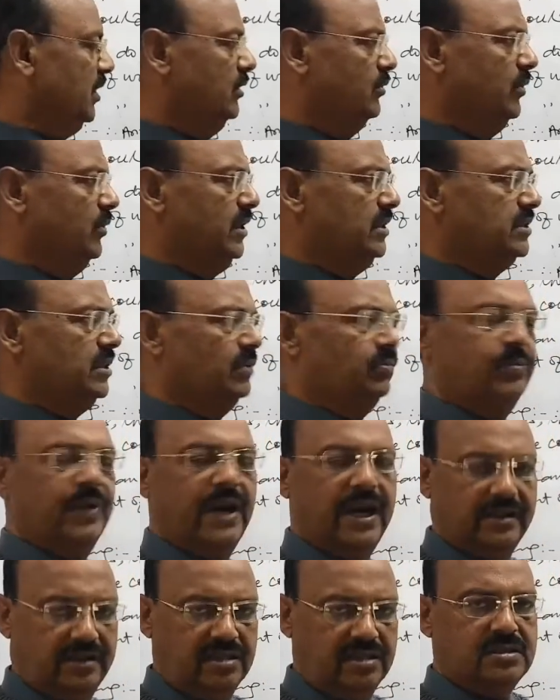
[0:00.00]
doing some
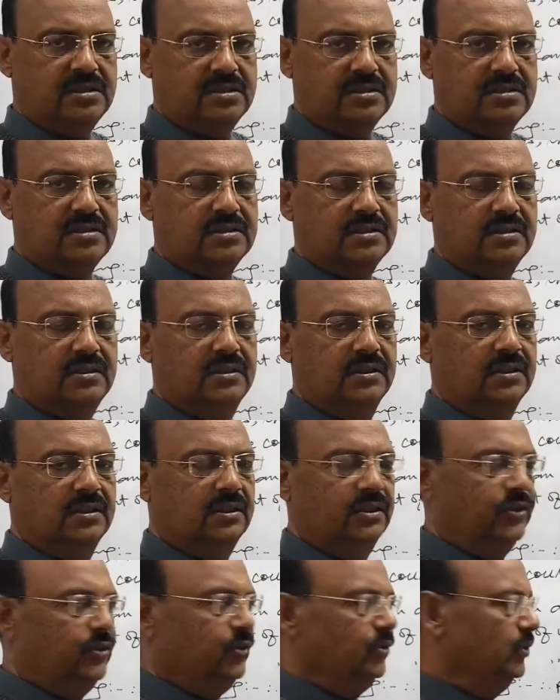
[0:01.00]
practice,
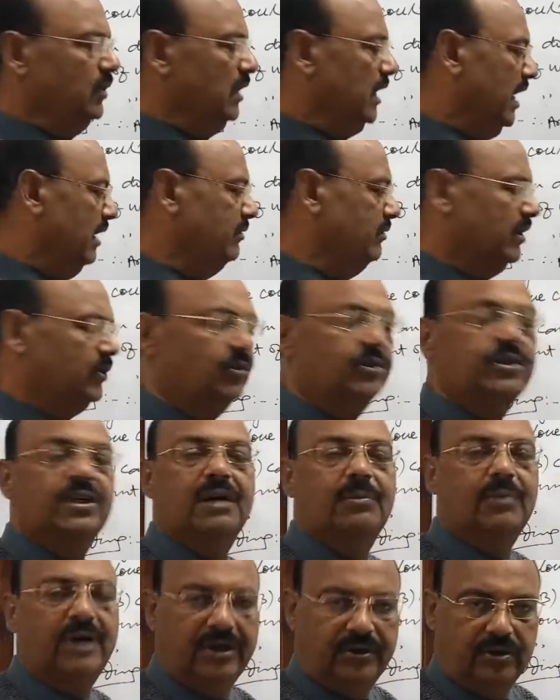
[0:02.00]
you will have a good
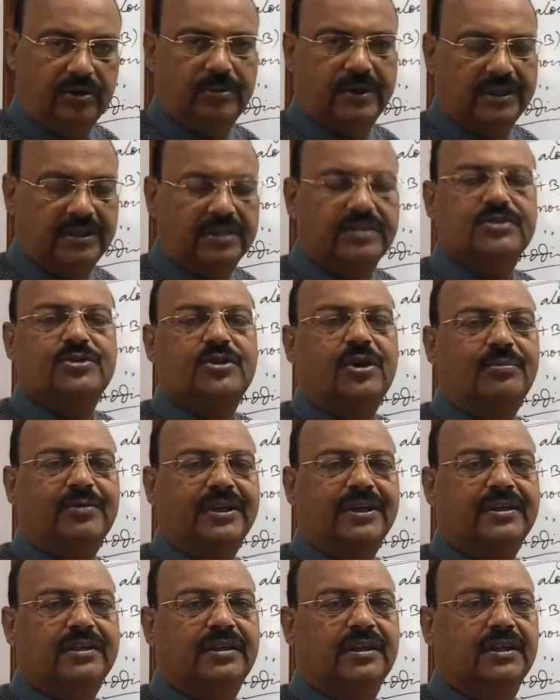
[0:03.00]
command over this topic.
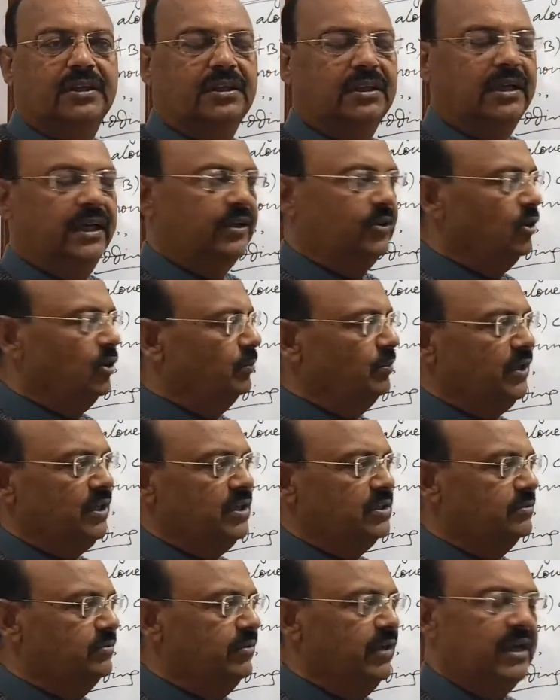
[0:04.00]
And topic
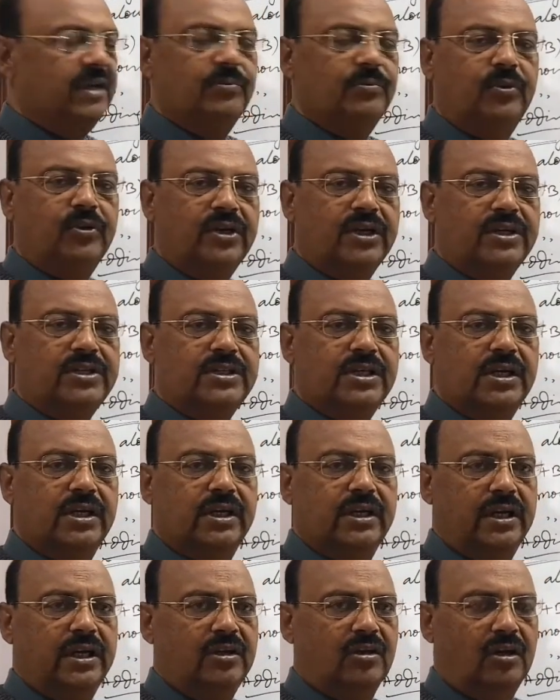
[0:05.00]
is very important.
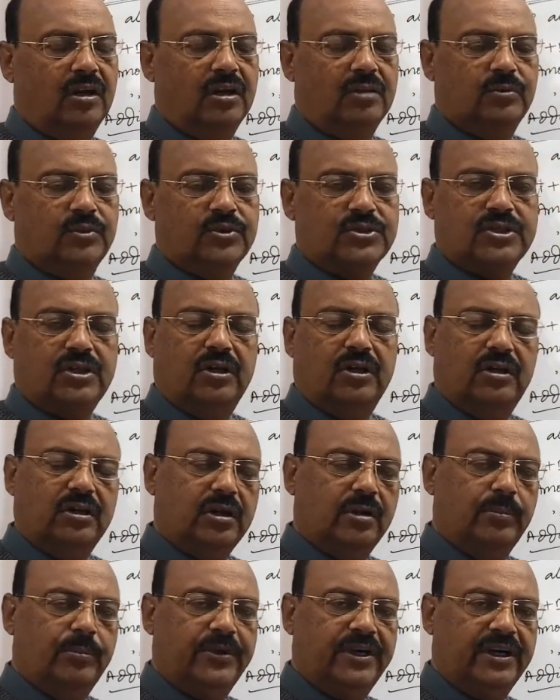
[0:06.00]
In almost all
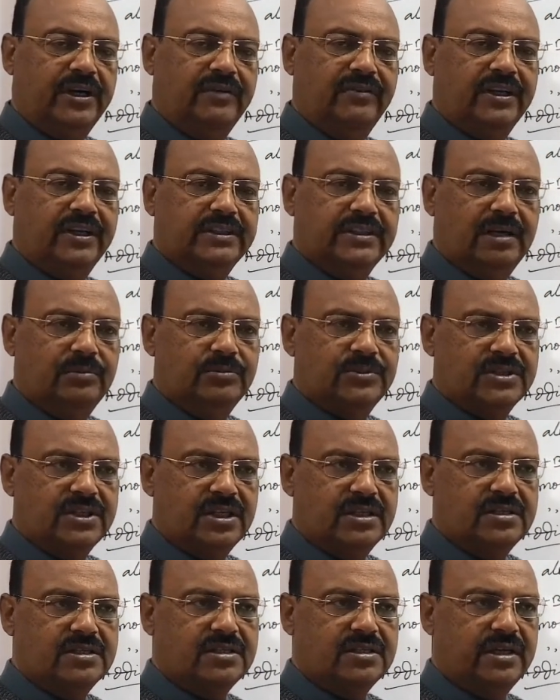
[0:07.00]
competitive
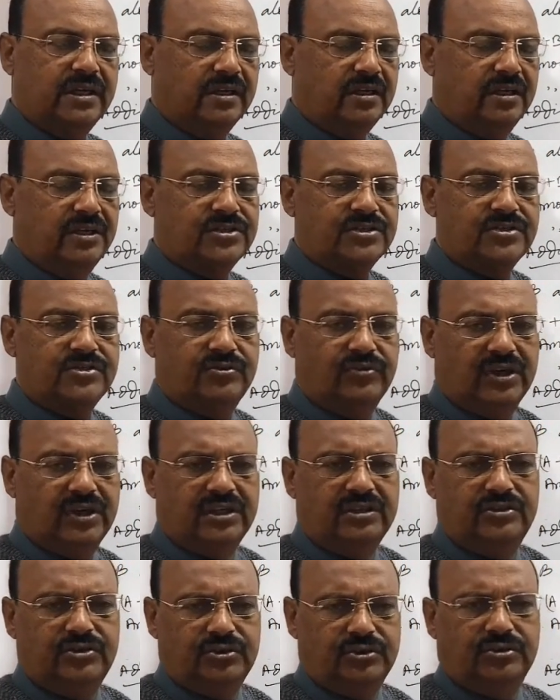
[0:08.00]
examinations, at least
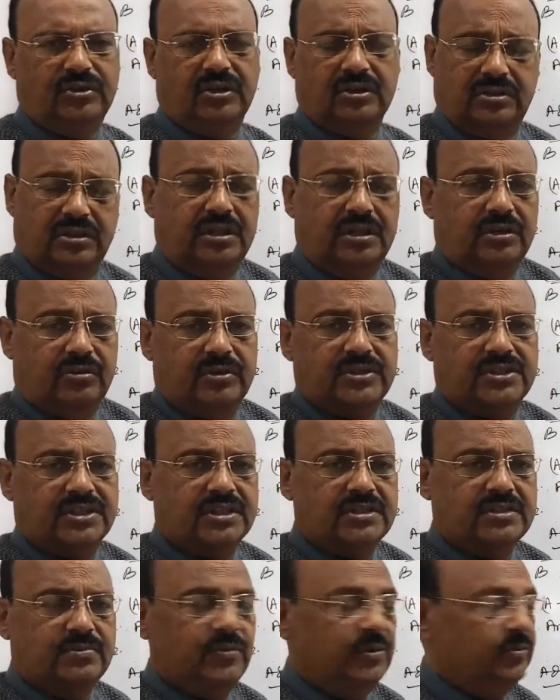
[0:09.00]
1, 2, or 3
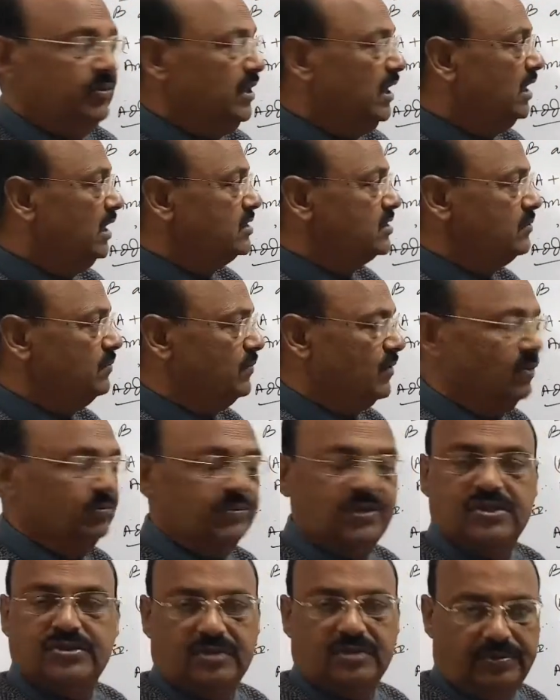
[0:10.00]
questions may be asked from
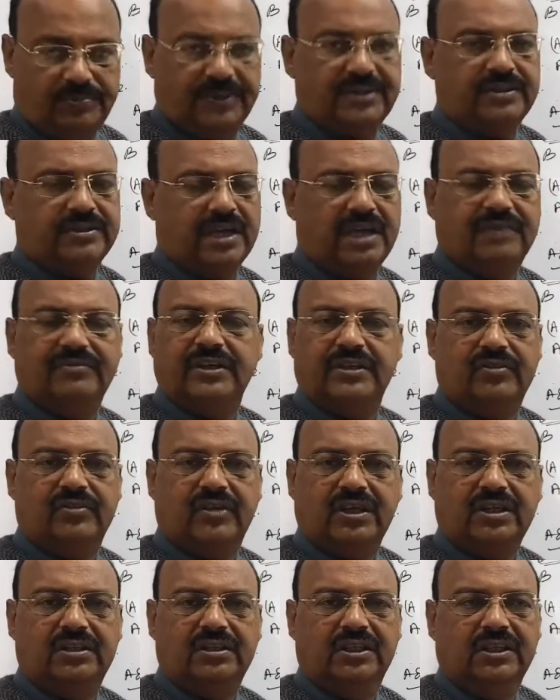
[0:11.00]
this topic, time and
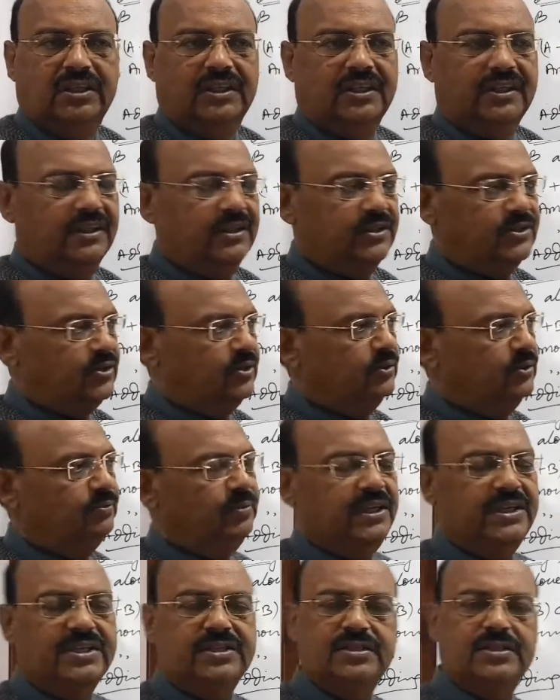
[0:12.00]
work. So
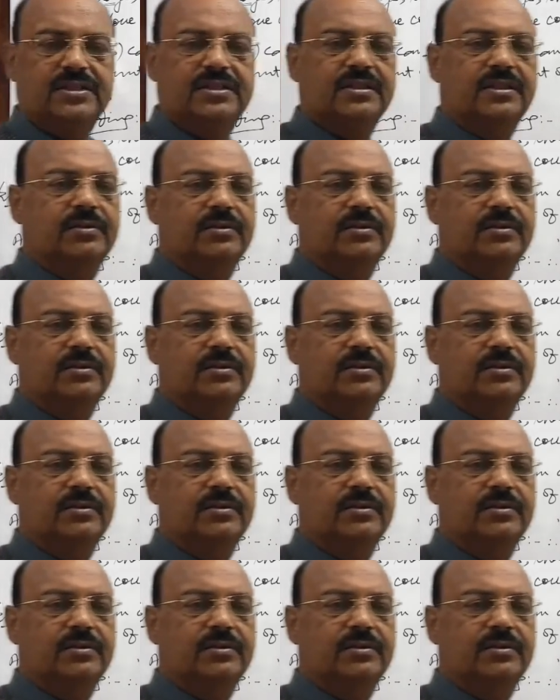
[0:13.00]
please